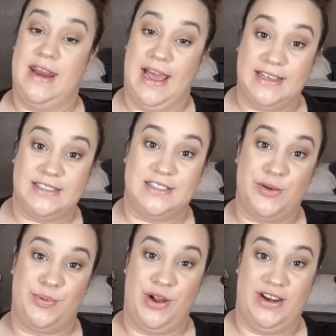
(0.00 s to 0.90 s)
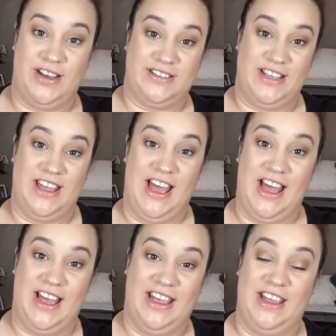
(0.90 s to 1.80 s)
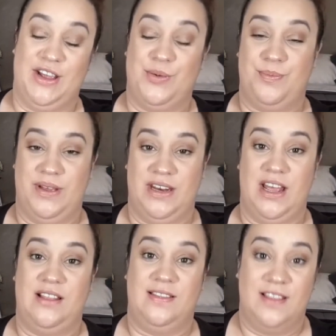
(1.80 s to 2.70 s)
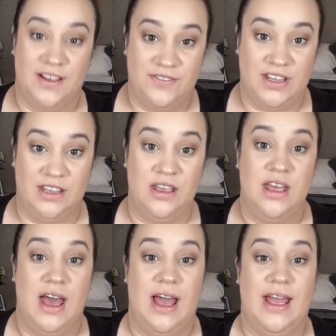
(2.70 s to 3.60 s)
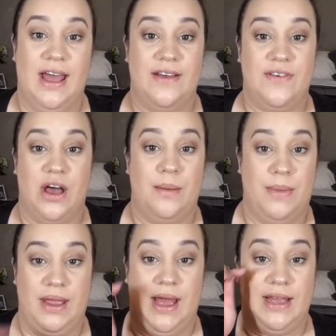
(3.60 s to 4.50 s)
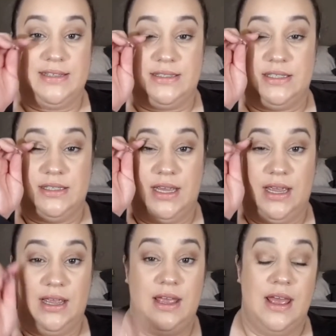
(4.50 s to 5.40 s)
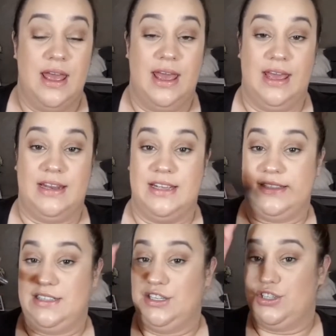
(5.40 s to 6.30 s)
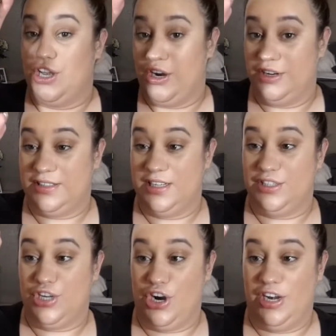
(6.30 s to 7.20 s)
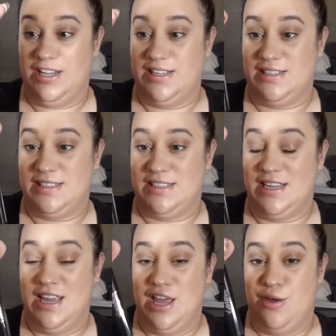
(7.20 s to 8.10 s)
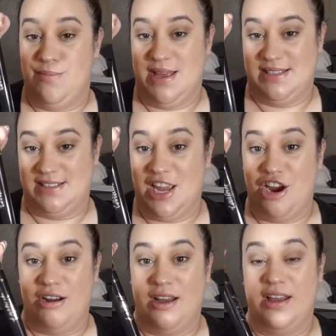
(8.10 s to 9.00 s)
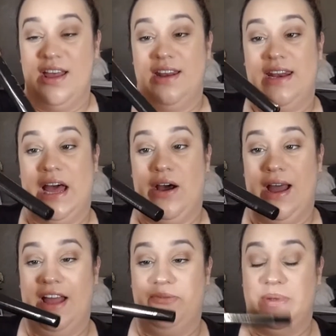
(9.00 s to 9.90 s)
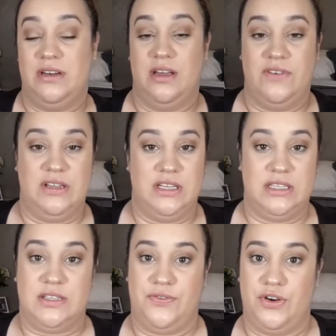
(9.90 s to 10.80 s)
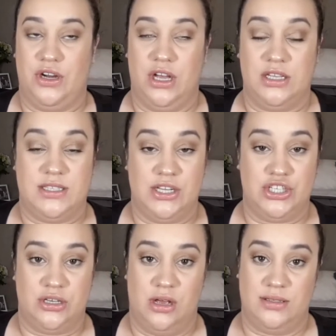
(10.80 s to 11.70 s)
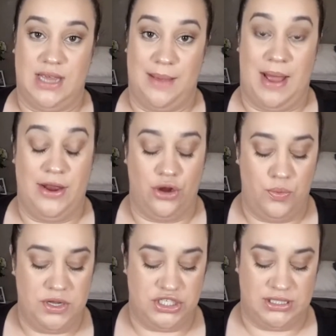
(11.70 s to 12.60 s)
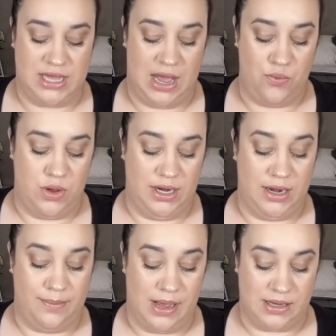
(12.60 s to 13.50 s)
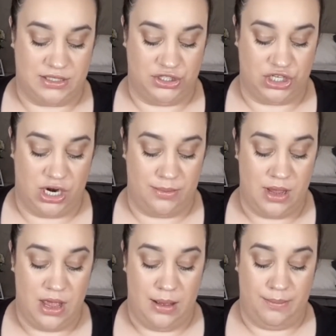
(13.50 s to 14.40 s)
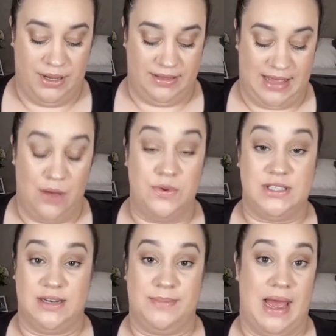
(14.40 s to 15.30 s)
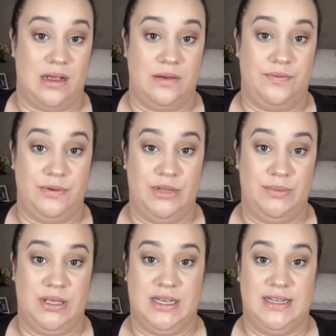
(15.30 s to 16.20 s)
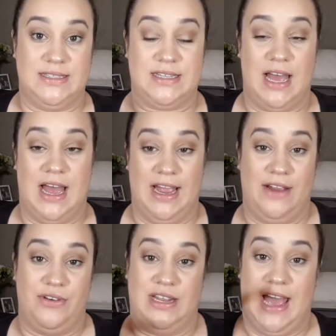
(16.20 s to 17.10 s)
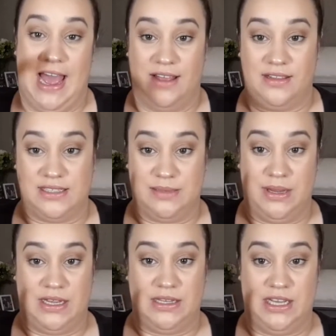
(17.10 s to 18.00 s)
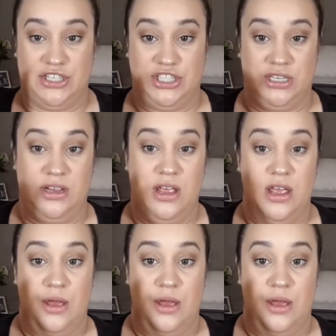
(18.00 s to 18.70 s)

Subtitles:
next product that I've been loving, I have on my eyes today, and it's the Tarteist mascara. Now, I have been loving this for such a long time. I know we just got one in a BoxyCharm, but that one's in backup for me because I already had this in my collection.